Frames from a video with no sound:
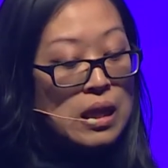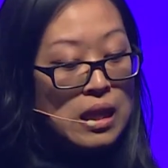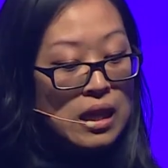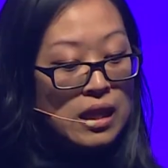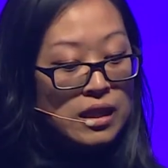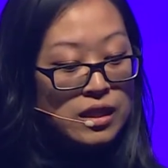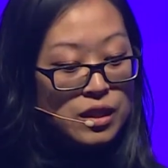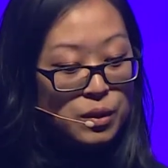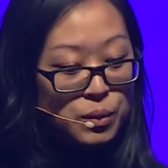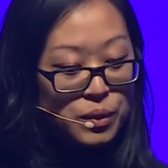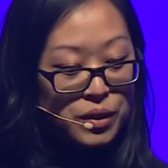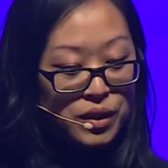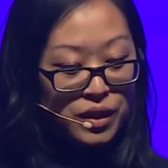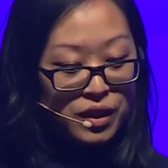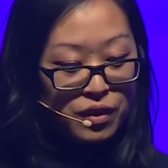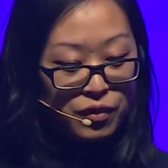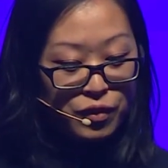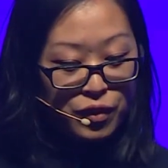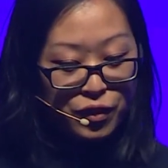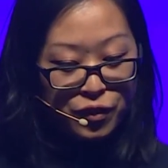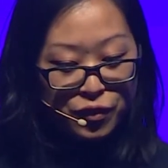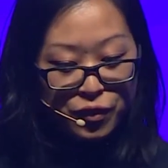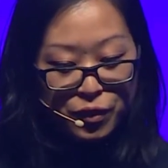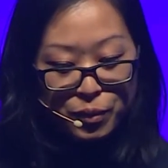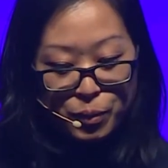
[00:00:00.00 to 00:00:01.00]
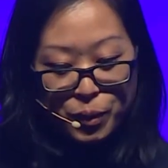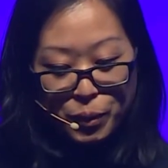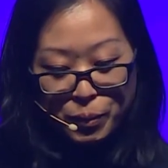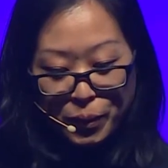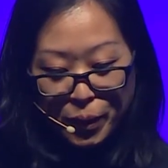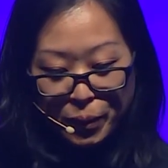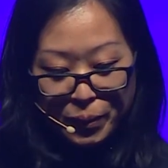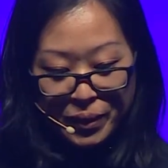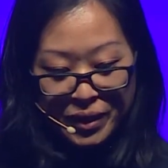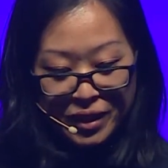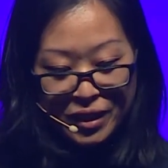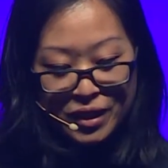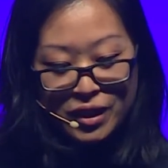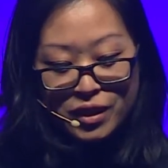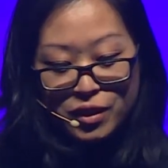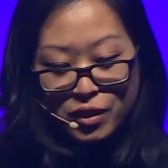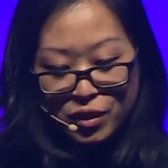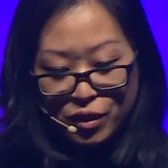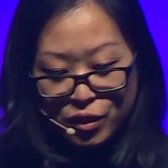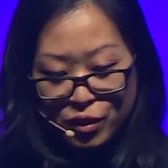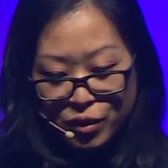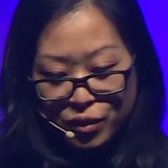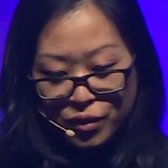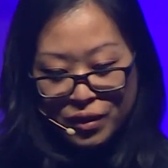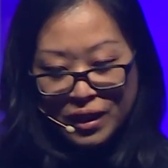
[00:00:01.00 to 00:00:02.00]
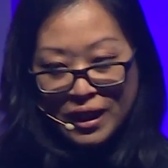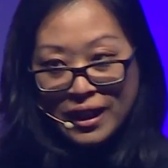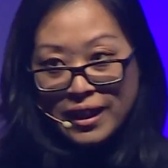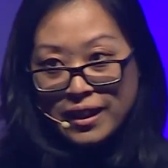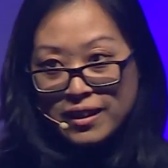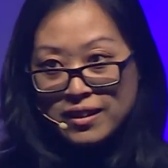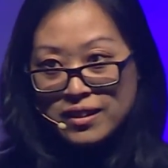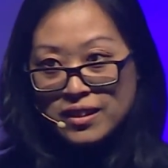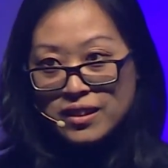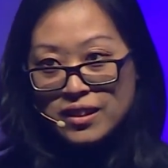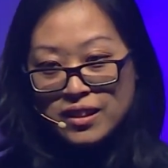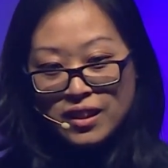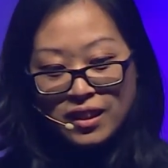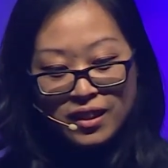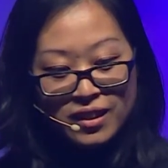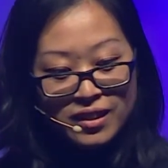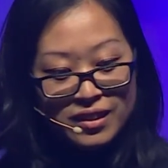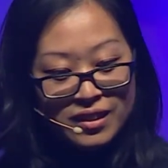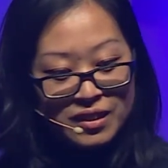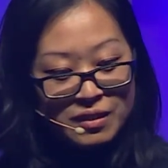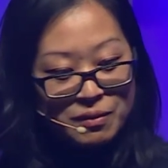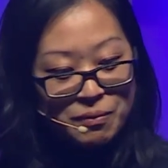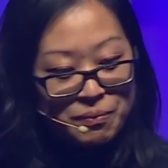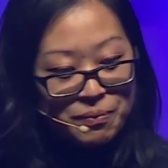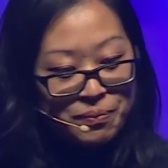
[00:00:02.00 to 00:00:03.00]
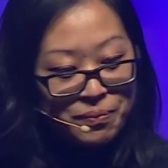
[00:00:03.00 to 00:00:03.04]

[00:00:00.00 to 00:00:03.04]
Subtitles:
Just want to give you a few more moments just to do that exercise.